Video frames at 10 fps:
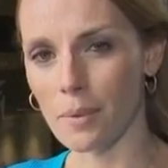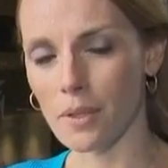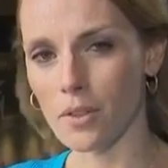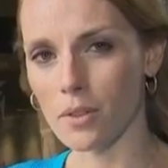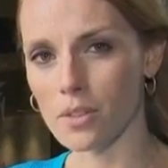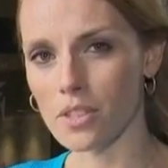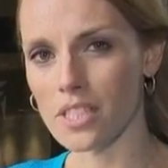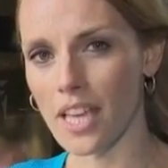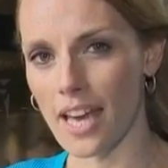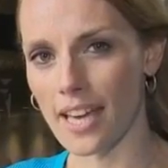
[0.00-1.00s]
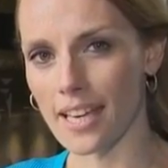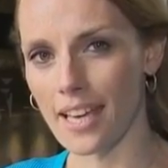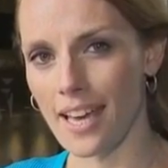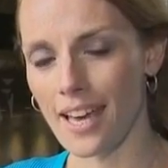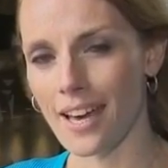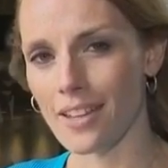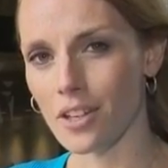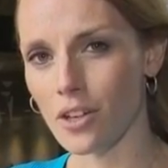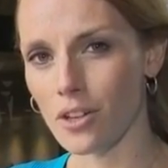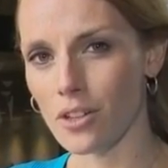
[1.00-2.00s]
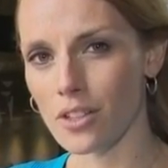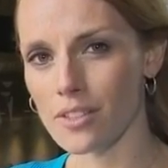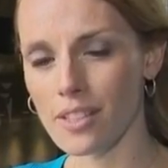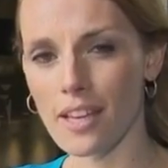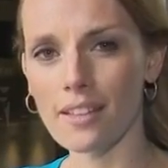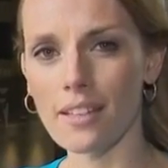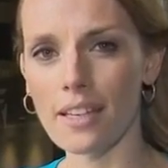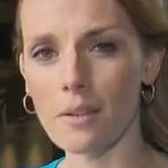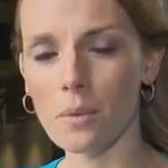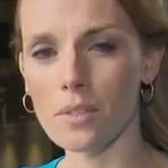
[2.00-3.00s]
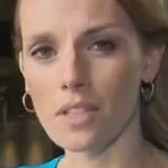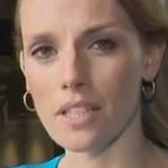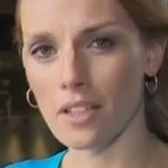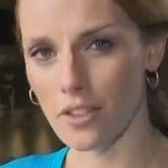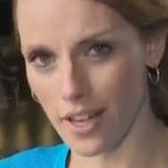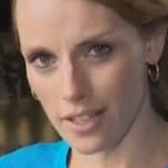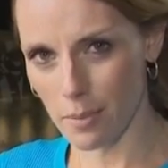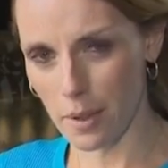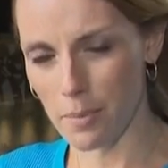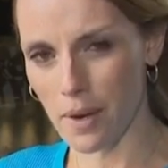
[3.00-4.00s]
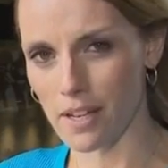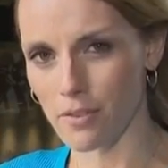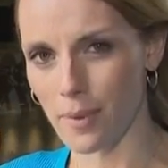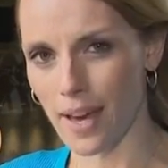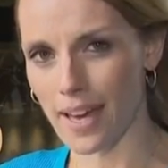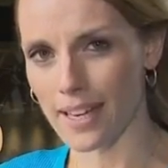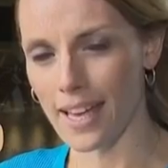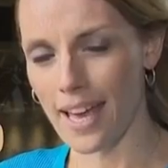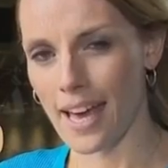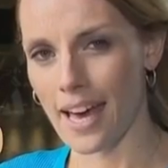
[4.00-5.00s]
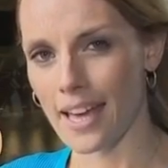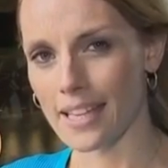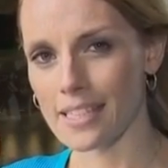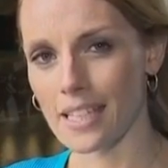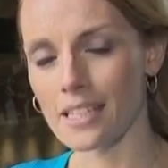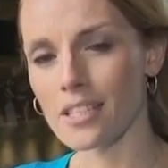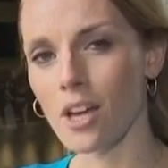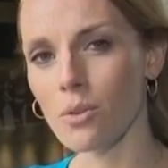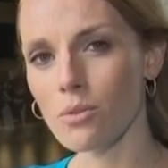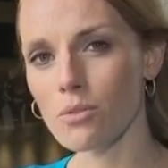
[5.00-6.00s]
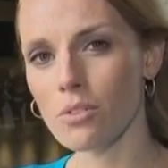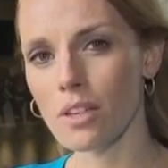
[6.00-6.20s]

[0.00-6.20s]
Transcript: But of course today, the coroner saying that he was an incredibly brave man and he told